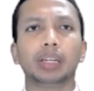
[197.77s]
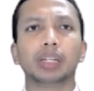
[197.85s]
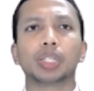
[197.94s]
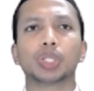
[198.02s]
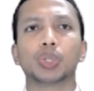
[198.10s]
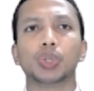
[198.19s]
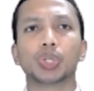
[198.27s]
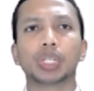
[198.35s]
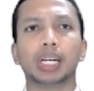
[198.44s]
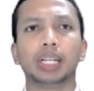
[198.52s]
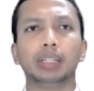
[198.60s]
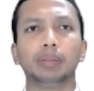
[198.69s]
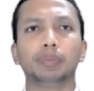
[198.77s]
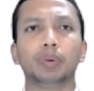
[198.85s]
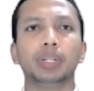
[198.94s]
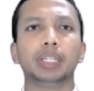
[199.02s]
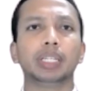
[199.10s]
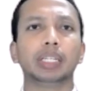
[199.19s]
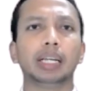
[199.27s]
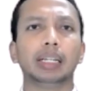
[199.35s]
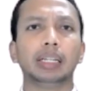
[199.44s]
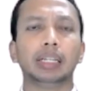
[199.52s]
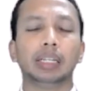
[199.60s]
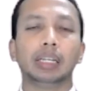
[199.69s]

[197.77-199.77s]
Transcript: social, political,